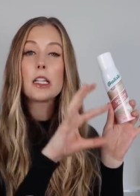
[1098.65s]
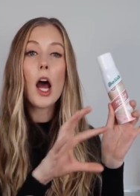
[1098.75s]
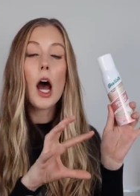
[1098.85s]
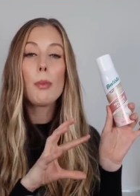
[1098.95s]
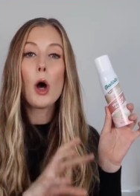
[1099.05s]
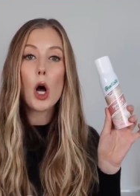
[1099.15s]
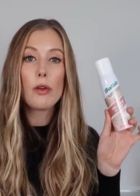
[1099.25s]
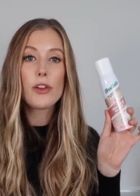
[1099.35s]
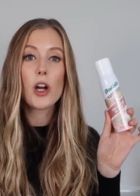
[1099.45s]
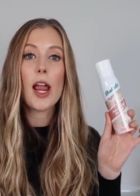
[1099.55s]
top
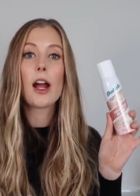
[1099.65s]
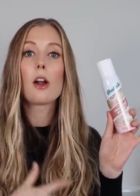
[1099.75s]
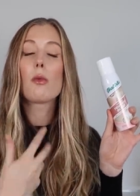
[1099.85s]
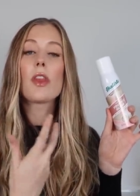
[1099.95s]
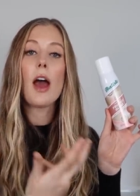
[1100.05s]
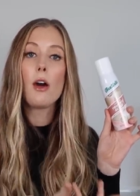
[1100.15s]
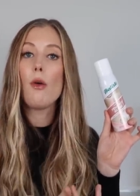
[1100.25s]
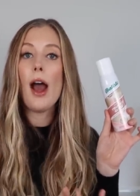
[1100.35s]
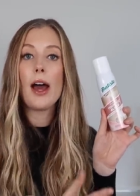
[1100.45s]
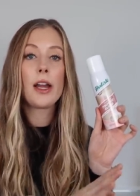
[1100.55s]
off your hair
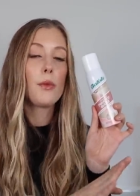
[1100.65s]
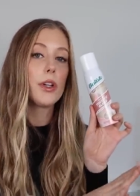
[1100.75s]
without adding